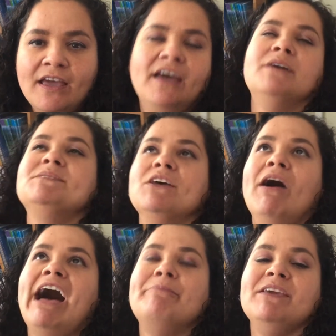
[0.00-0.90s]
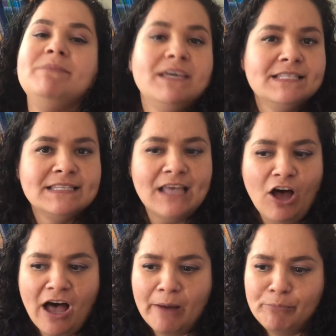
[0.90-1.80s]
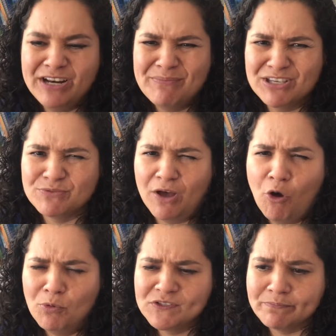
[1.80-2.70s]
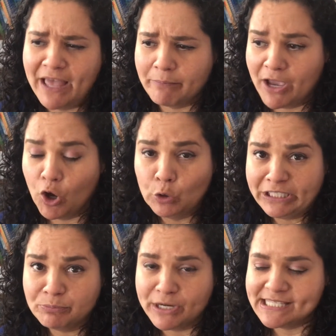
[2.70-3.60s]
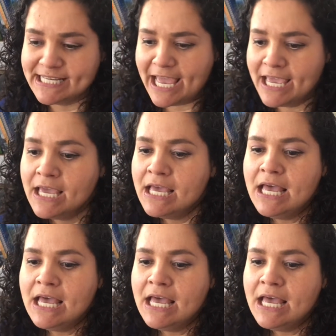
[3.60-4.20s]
and I'm so happy because it's pretty much almost like my only break today.